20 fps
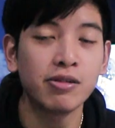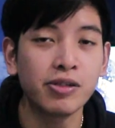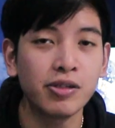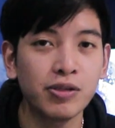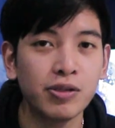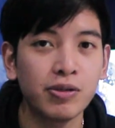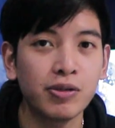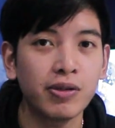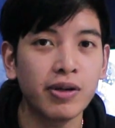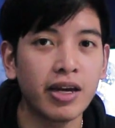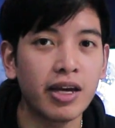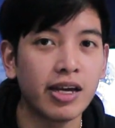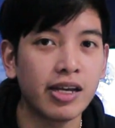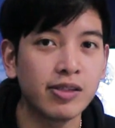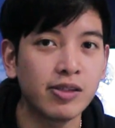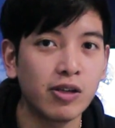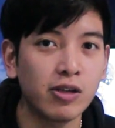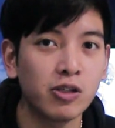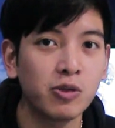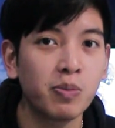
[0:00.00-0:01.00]
also
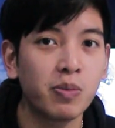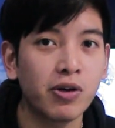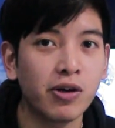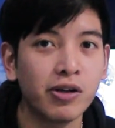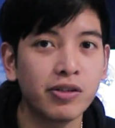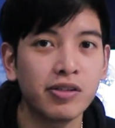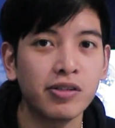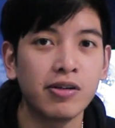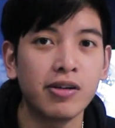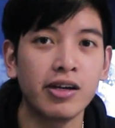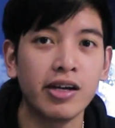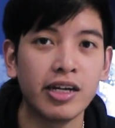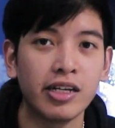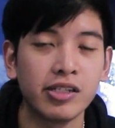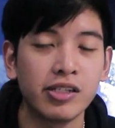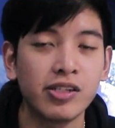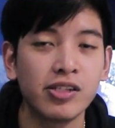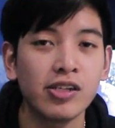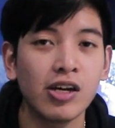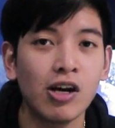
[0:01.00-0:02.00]
exhaust ports at the
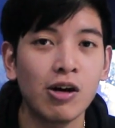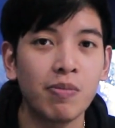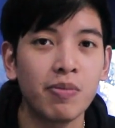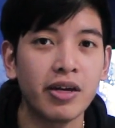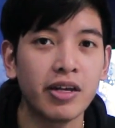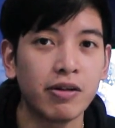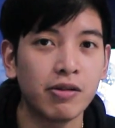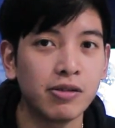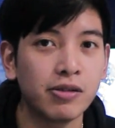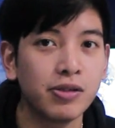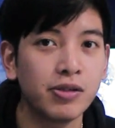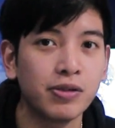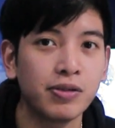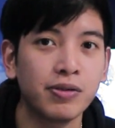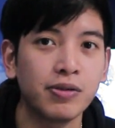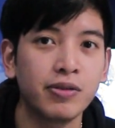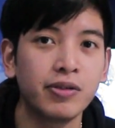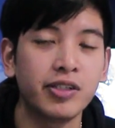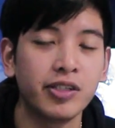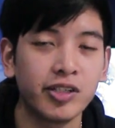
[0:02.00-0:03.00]
top and
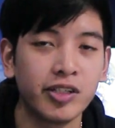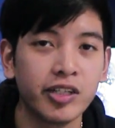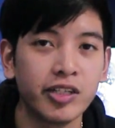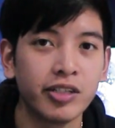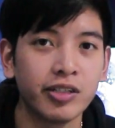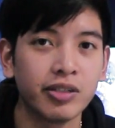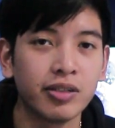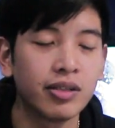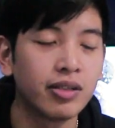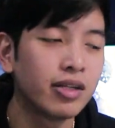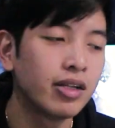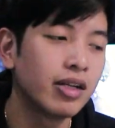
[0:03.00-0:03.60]
also the rear.